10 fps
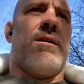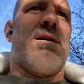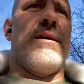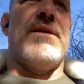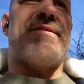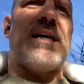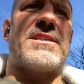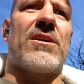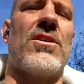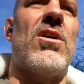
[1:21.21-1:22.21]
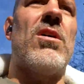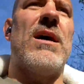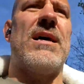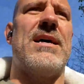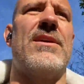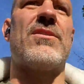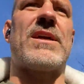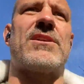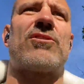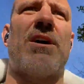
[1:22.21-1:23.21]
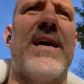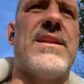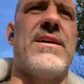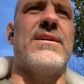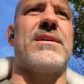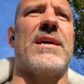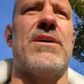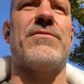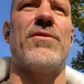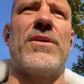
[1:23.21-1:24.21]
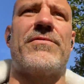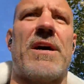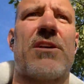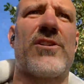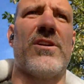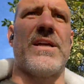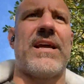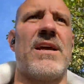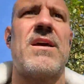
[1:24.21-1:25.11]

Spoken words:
if that's the goal, you can train kind of fully functionally.